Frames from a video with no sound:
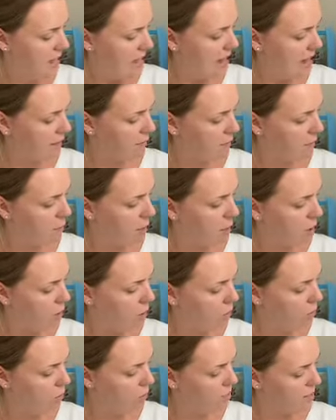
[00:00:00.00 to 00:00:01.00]
and from the
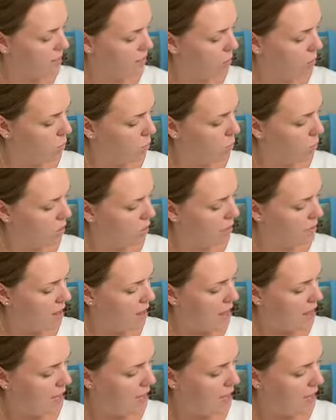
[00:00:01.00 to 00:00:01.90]
holes in the walls.